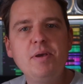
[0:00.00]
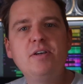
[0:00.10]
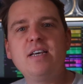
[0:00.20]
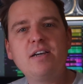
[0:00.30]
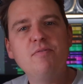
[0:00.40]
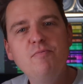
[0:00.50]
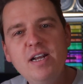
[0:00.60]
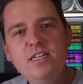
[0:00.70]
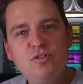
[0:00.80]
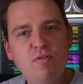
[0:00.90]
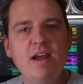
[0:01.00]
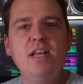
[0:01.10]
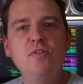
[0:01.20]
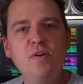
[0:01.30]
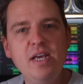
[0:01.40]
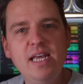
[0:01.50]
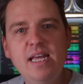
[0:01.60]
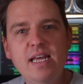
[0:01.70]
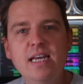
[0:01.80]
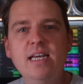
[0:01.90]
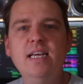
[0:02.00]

because that can really train your ear